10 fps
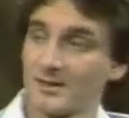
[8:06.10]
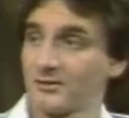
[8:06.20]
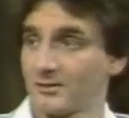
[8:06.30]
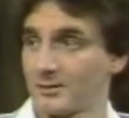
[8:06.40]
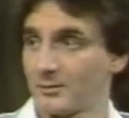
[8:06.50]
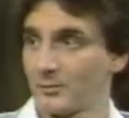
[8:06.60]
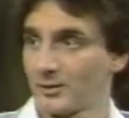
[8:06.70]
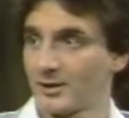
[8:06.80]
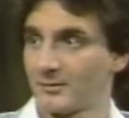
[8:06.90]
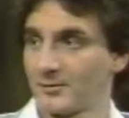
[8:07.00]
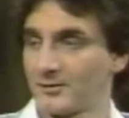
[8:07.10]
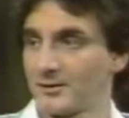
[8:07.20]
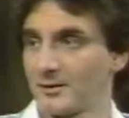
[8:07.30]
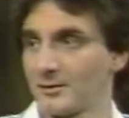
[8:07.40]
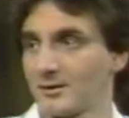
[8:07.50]
I started working
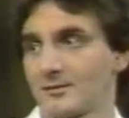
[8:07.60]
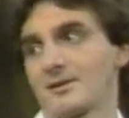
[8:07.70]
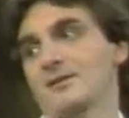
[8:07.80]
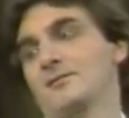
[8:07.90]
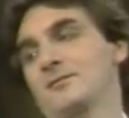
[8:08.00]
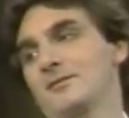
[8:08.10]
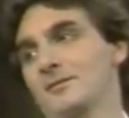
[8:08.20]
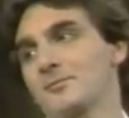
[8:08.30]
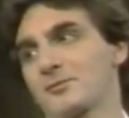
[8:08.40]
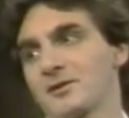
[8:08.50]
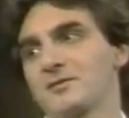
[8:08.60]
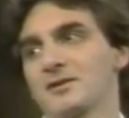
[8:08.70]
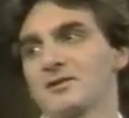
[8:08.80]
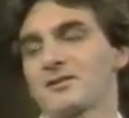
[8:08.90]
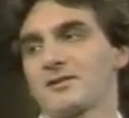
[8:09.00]
with Yoko. Now,
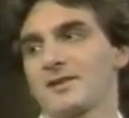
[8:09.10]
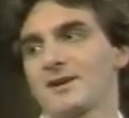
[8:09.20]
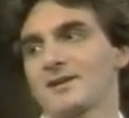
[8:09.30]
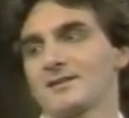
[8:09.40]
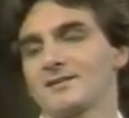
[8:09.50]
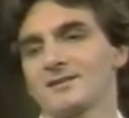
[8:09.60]
previous to that,